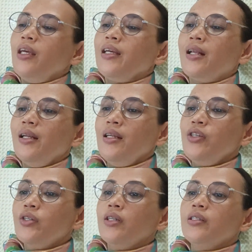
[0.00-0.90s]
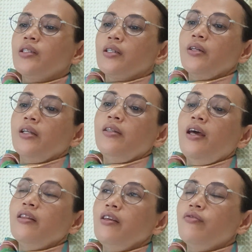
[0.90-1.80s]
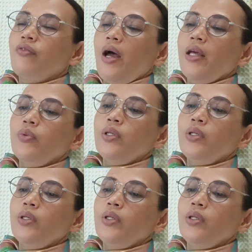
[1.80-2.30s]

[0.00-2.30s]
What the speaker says: the clinicians are identified